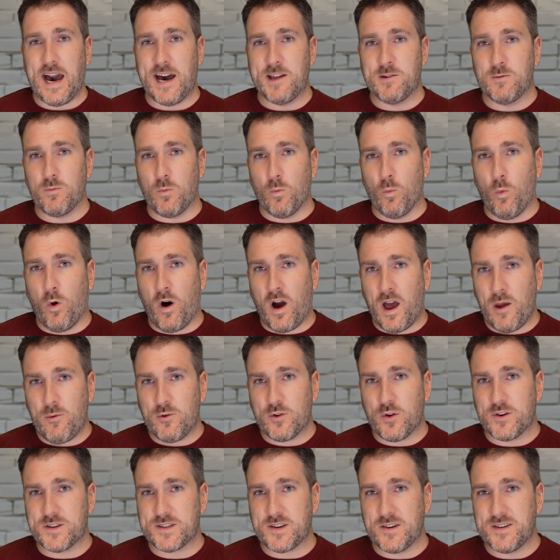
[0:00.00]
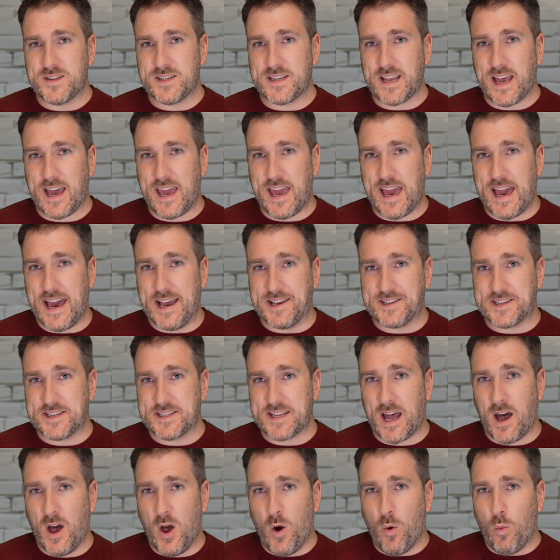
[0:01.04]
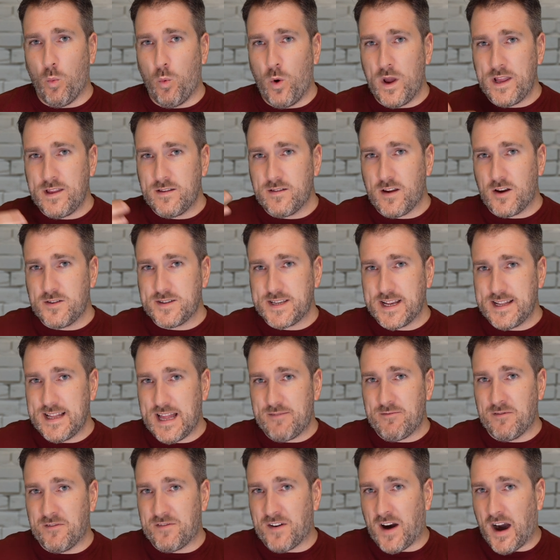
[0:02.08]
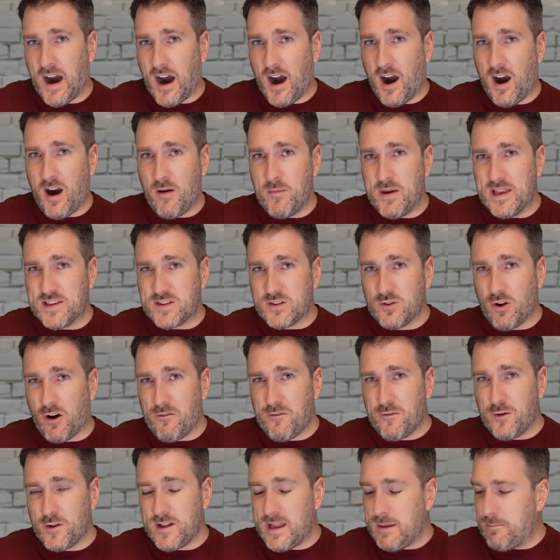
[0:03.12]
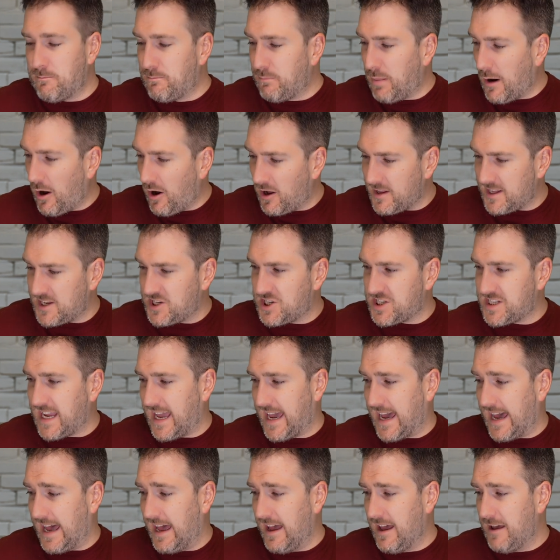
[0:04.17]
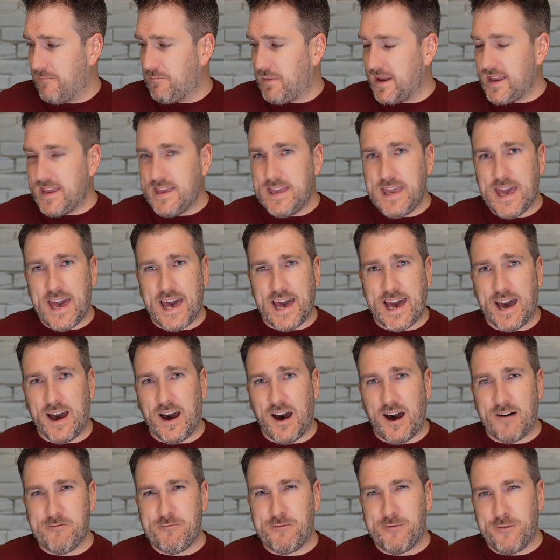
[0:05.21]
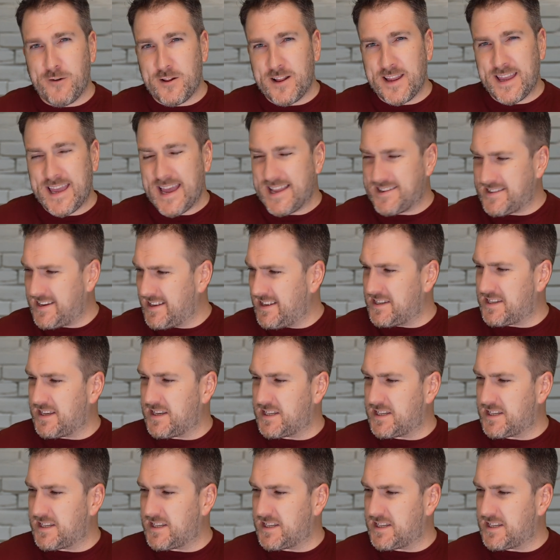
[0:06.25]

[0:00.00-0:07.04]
And what I would also say is that Windows 11 for ARM is not fully polished yet, but yeah, I'm fully getting this